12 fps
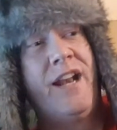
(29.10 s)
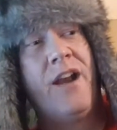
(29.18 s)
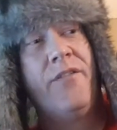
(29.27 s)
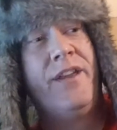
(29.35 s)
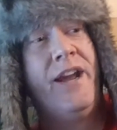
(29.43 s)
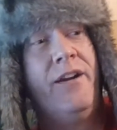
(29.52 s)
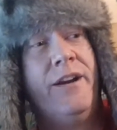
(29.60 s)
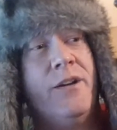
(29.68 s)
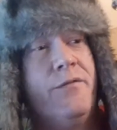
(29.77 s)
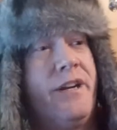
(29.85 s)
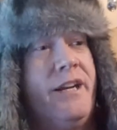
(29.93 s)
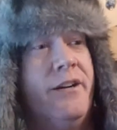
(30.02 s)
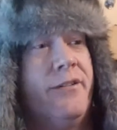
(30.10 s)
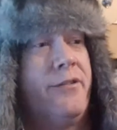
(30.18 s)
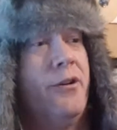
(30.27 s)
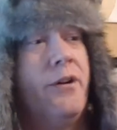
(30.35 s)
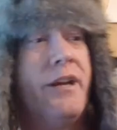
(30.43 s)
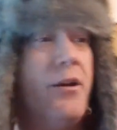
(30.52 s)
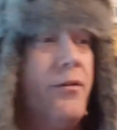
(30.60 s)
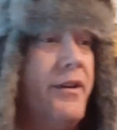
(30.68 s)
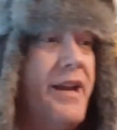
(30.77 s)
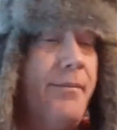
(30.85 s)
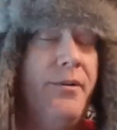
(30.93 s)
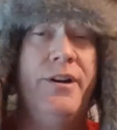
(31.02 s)
out of the area over here, so the
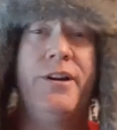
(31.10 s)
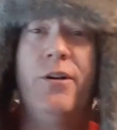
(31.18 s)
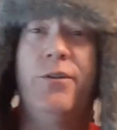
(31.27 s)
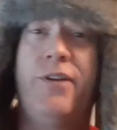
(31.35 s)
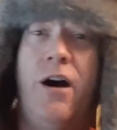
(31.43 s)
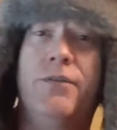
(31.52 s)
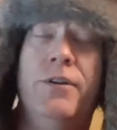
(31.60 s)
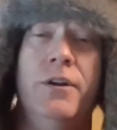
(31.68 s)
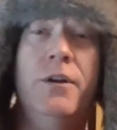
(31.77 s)
neighborhood goes off.